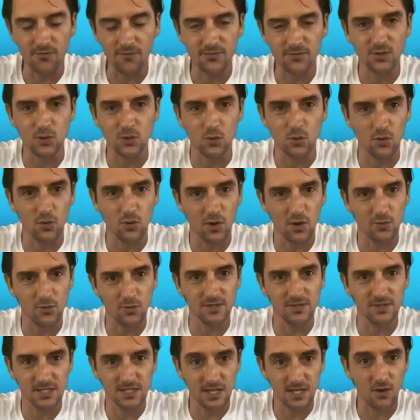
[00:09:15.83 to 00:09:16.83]
your
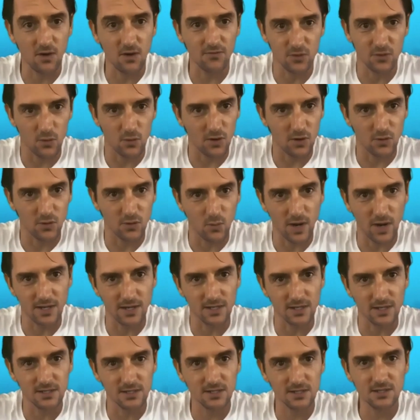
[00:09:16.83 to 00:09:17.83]
own self, your own
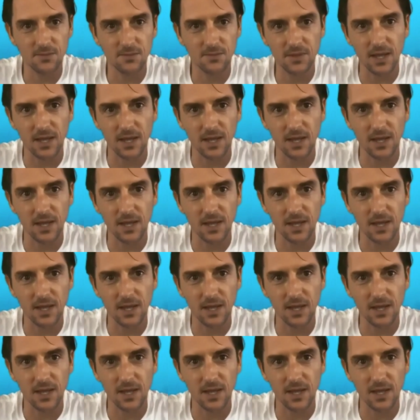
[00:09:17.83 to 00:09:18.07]
awareness,